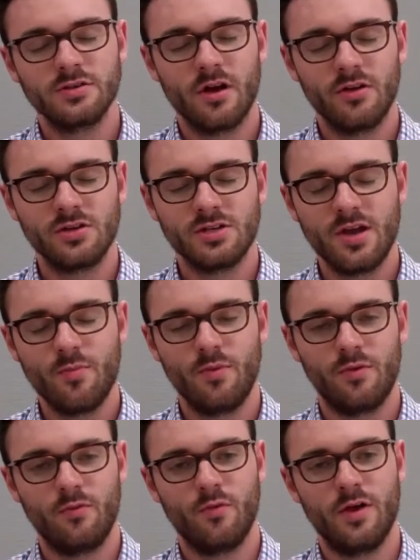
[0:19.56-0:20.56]
Scholarship
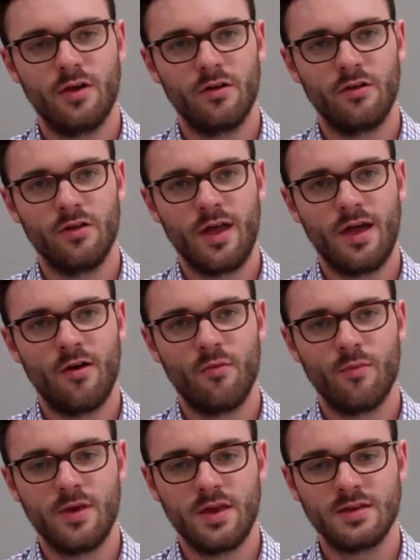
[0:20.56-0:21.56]
will
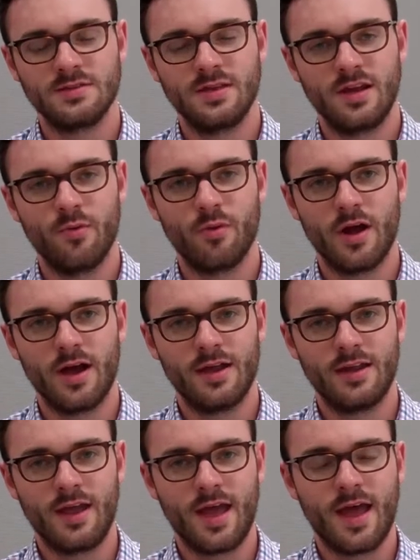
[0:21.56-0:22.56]
help me study
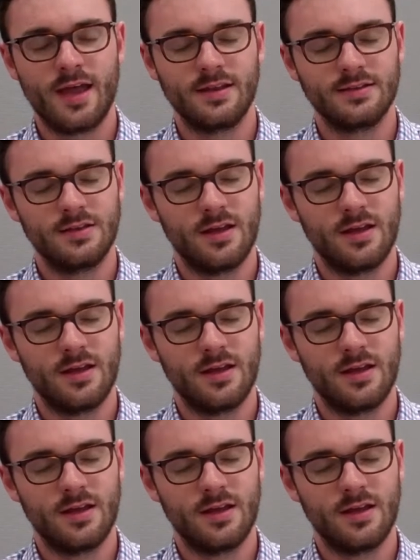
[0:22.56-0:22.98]
abroad at